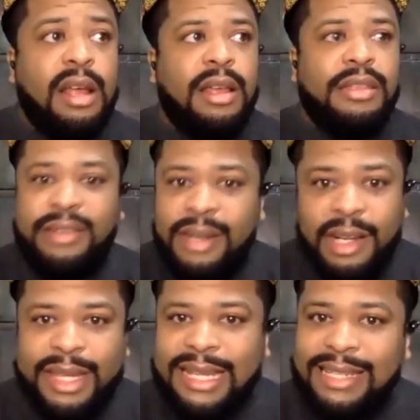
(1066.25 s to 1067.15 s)
They're
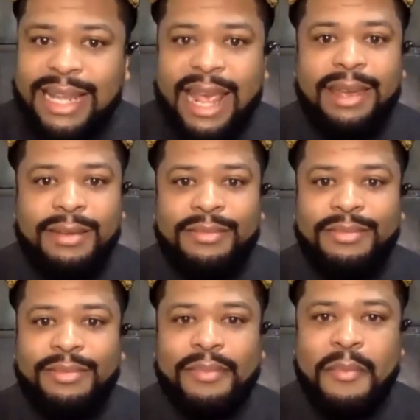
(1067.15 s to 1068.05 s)
dealing with the
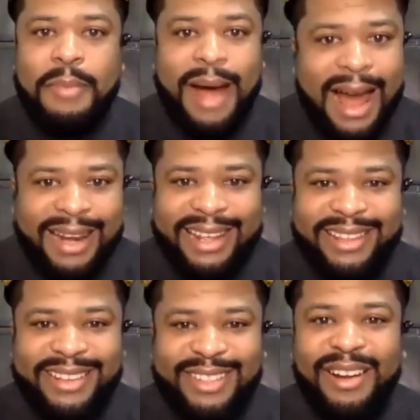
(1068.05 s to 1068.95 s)
same body.
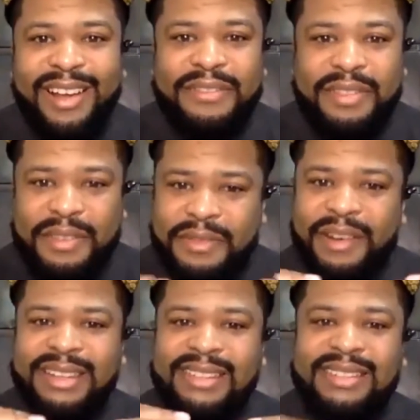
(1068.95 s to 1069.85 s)
They're starting at the
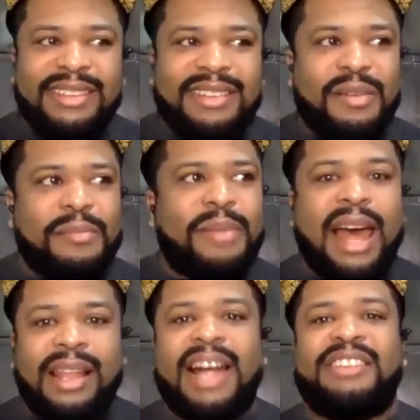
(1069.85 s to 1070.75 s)
very, you know,
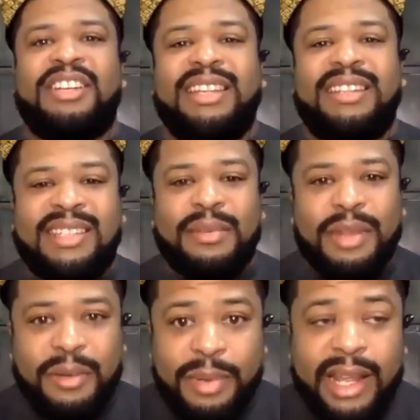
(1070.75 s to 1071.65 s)
biologically
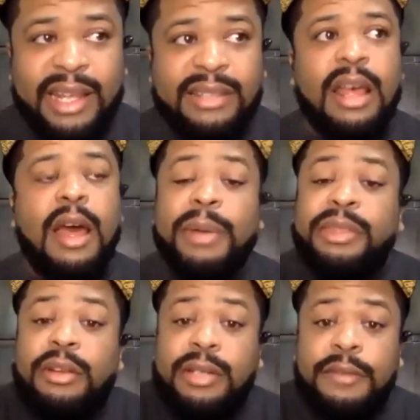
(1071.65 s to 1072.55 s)
similar place, but
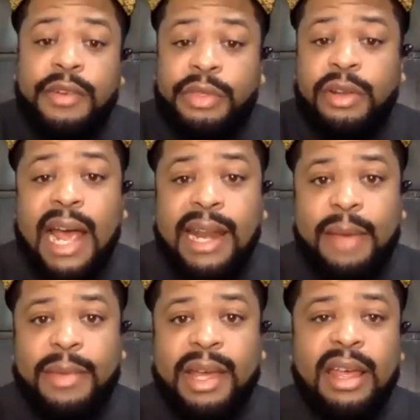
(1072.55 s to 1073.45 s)
they're different. They're
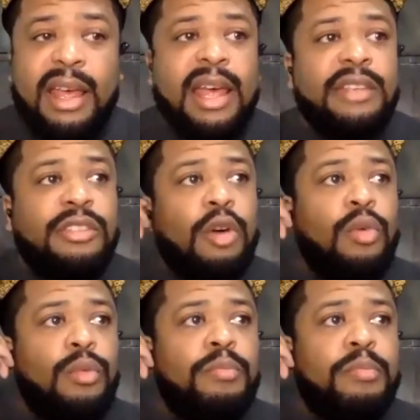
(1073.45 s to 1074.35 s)
dynamic.
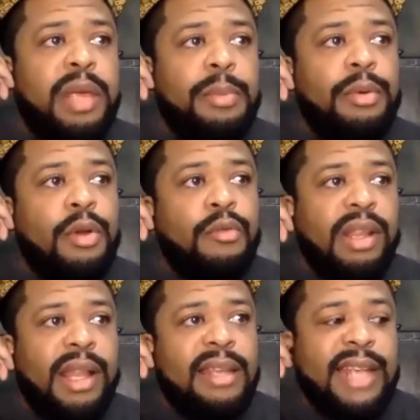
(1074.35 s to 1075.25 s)
So people don't
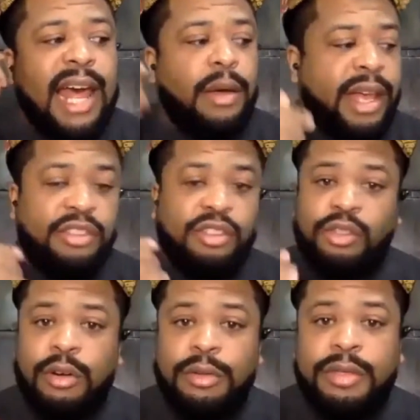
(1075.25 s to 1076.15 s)
realize how
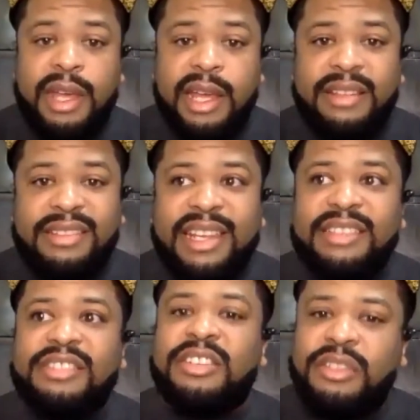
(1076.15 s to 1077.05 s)
external things can
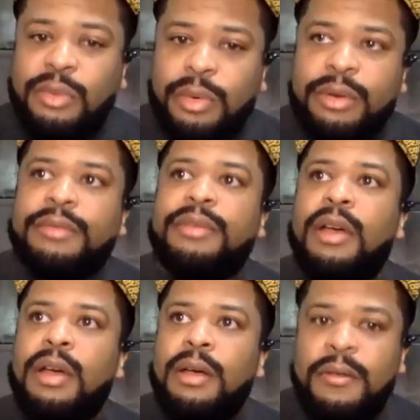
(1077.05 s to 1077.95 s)
just sort of
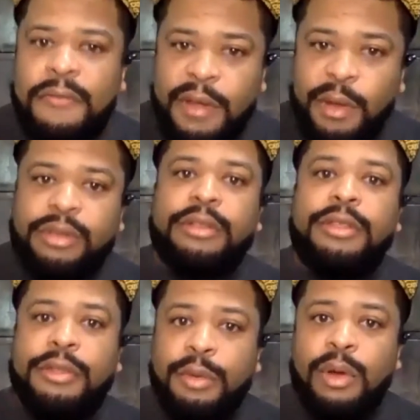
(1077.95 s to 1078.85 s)
filter
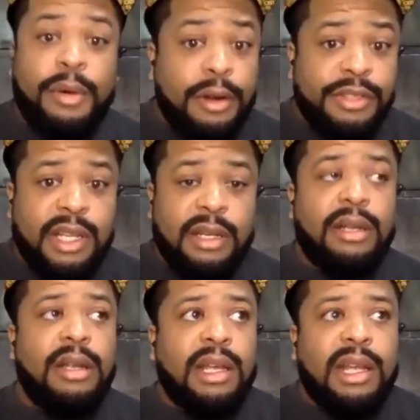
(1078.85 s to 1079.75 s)
through a person,
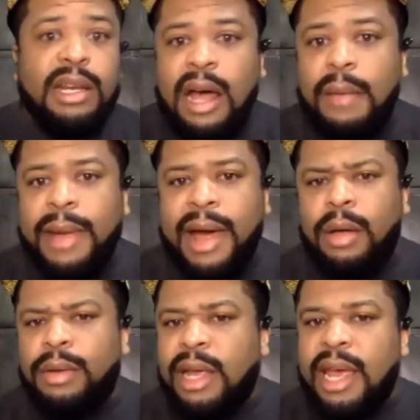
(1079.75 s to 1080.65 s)
can come
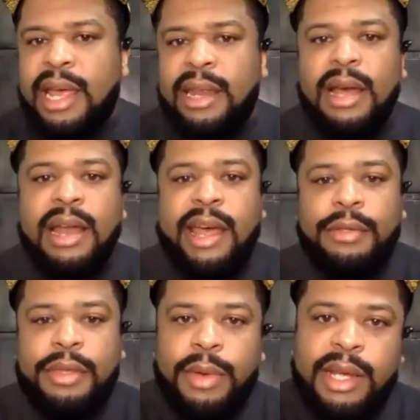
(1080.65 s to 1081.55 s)
out in
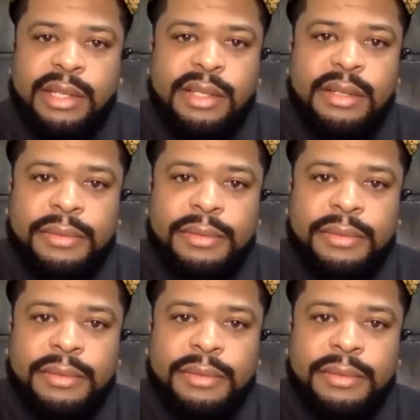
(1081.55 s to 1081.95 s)
unhealthy ways.